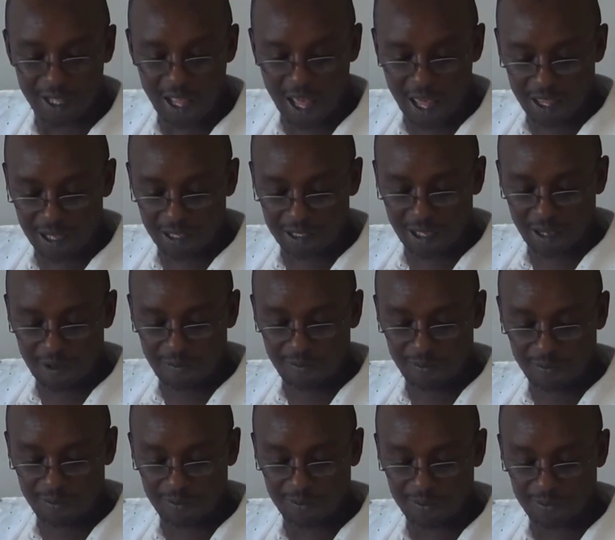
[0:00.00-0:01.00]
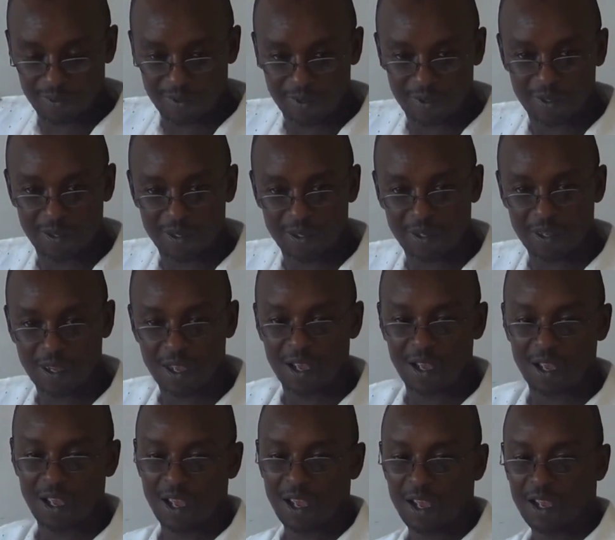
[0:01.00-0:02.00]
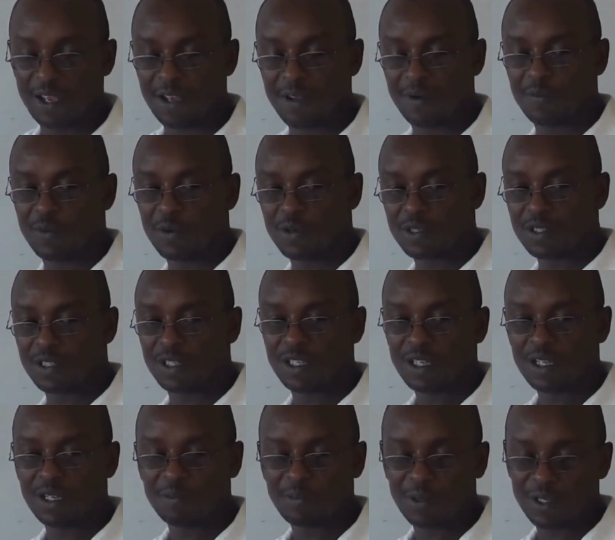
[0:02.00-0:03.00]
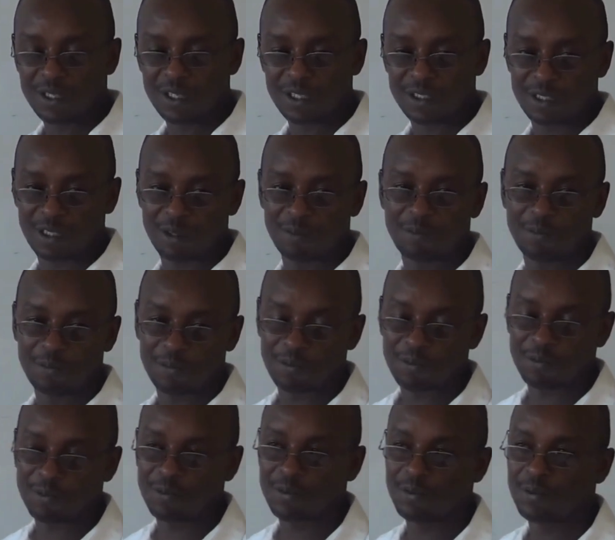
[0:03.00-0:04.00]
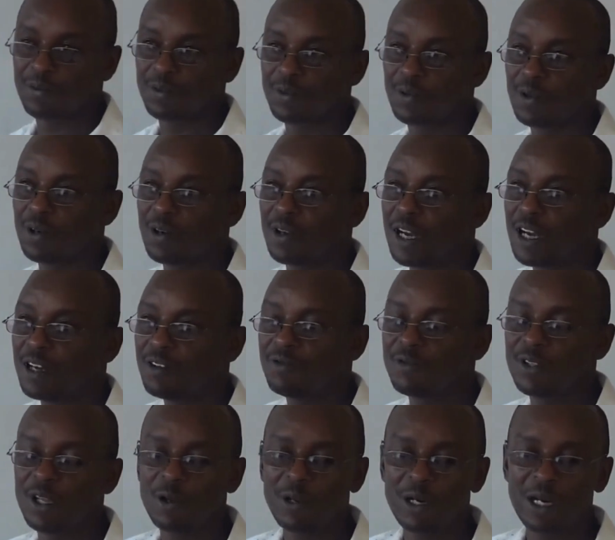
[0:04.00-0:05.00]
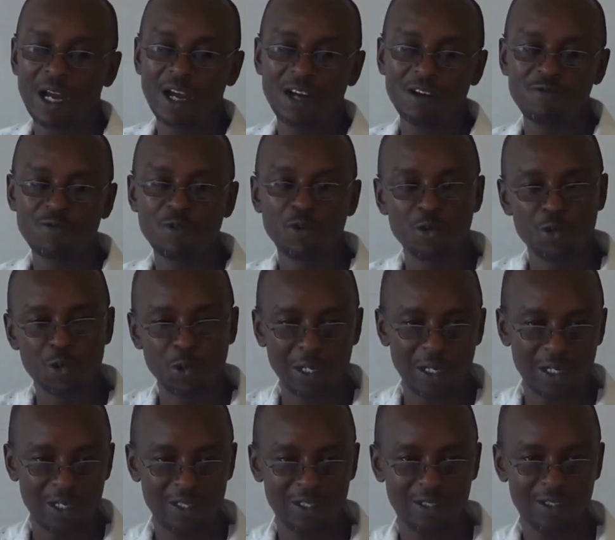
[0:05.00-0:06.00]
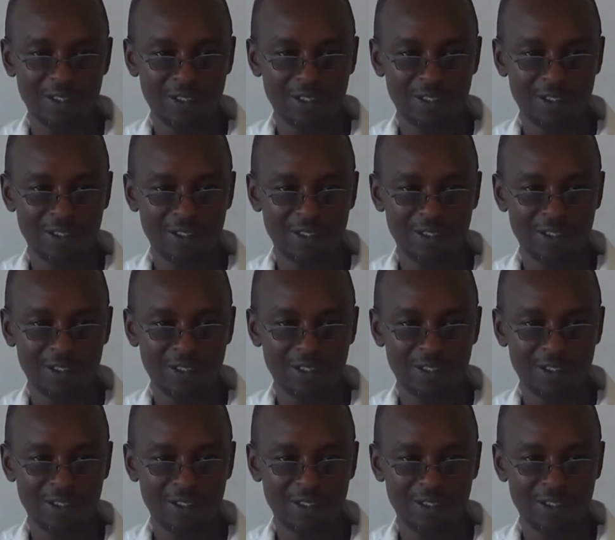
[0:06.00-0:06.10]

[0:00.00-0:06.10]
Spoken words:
they are the same. Mostly in partnership, you'll have goodwill.